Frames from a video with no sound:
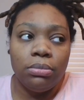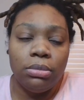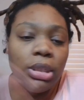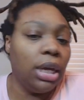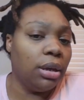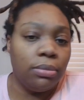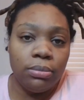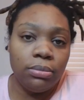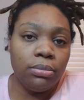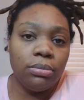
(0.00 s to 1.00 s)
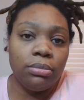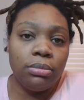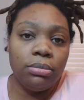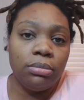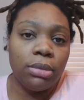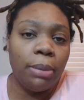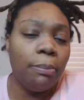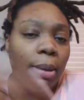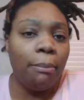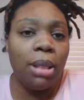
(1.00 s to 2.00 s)
Yeah, and
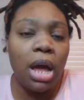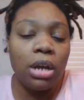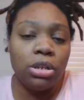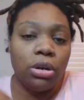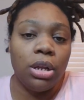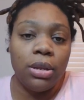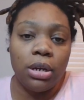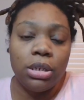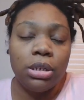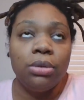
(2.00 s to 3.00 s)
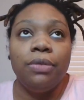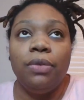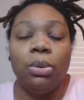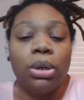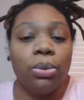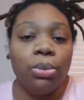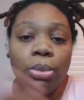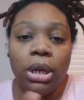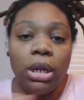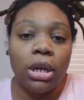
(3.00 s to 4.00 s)
my blogs are on there too if you want to
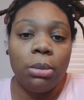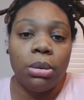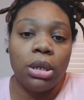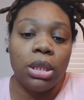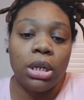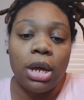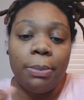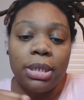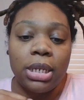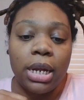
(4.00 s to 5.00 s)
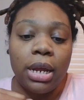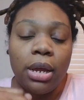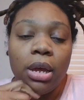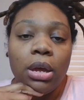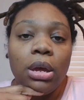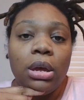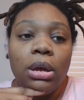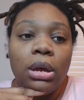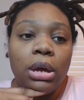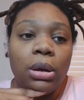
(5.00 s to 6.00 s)
read a couple of the topics that
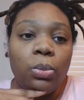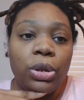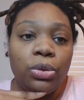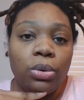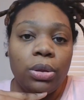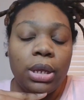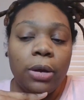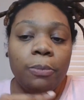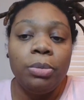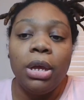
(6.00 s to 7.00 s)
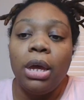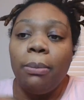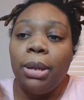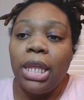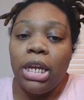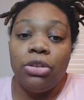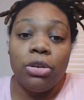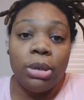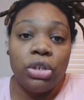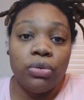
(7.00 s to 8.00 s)
I went through on there. But thank you
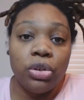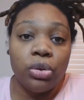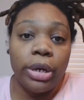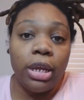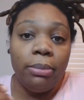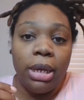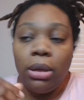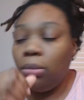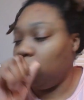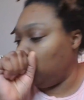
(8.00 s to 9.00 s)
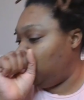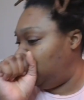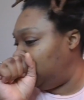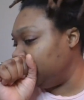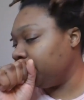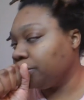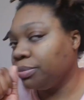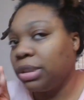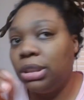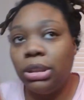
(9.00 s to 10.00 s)
so much for joining me.
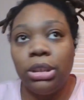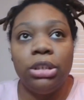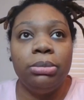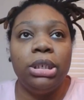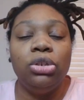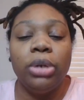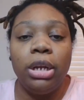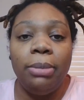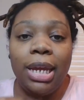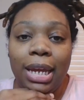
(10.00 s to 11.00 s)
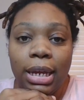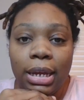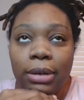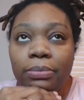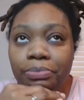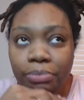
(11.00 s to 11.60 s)
Excuse me, joining me again.